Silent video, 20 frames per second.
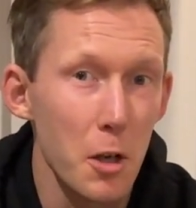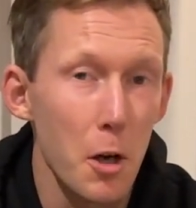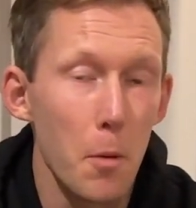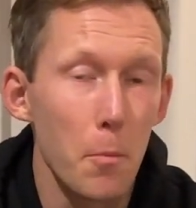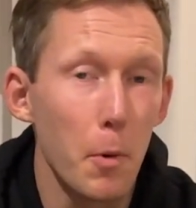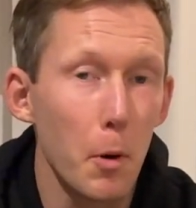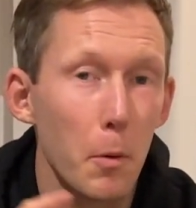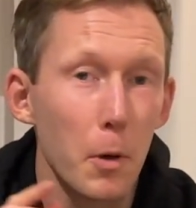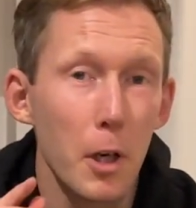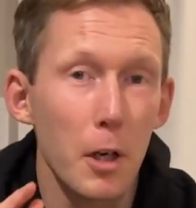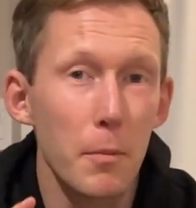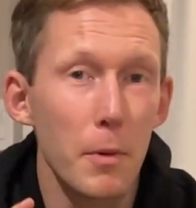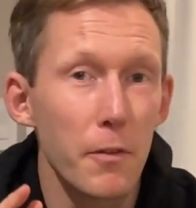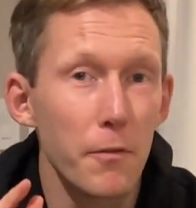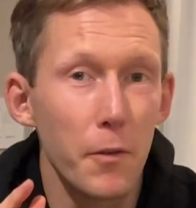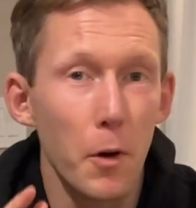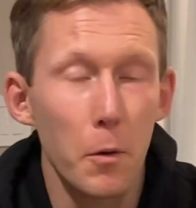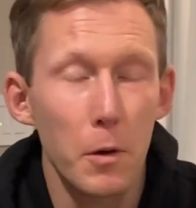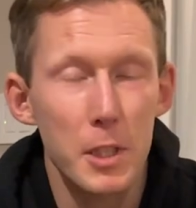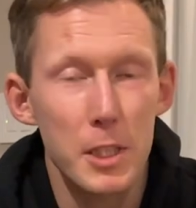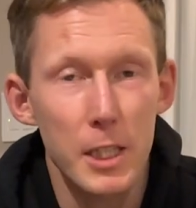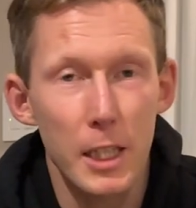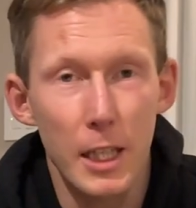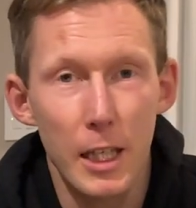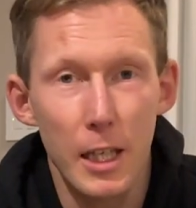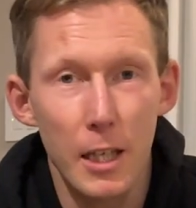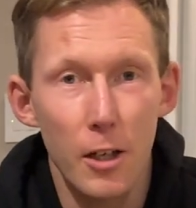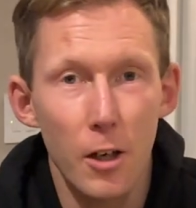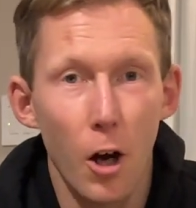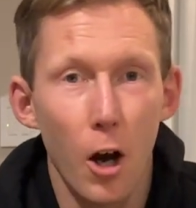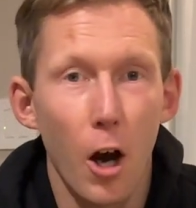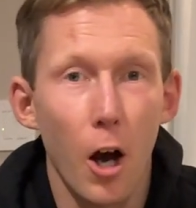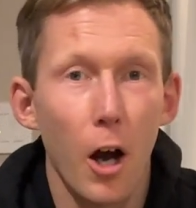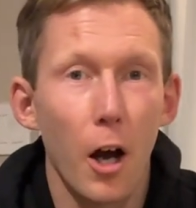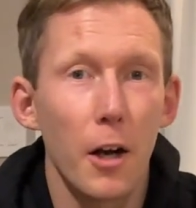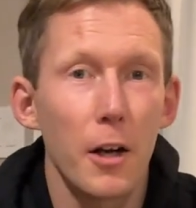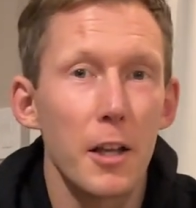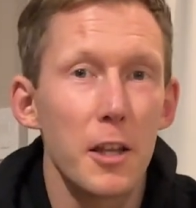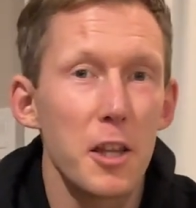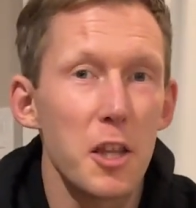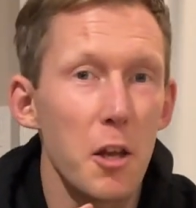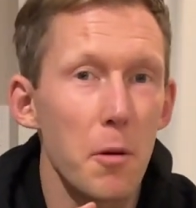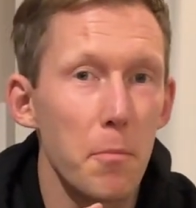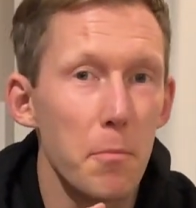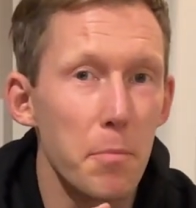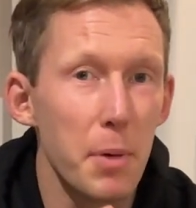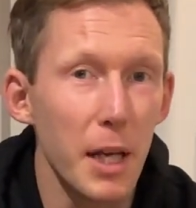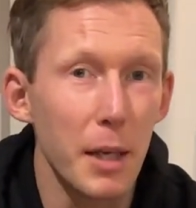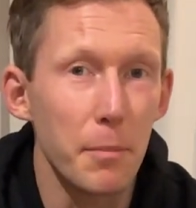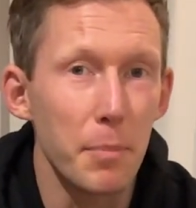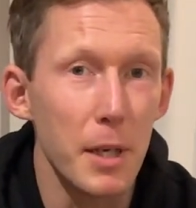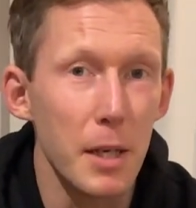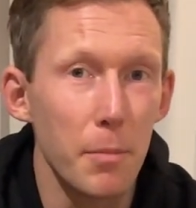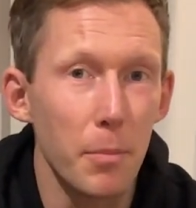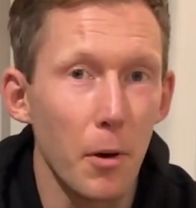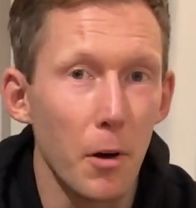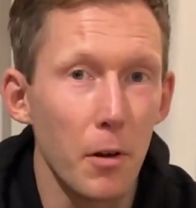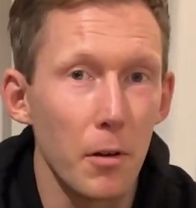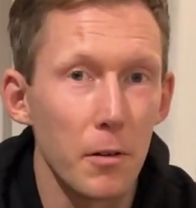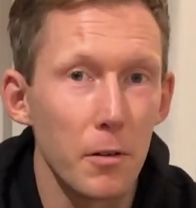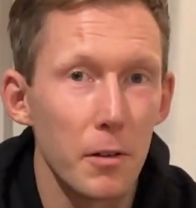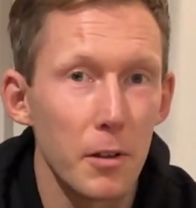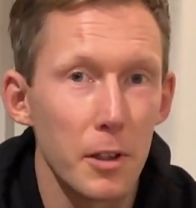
but we're gonna be focusing in on the big people.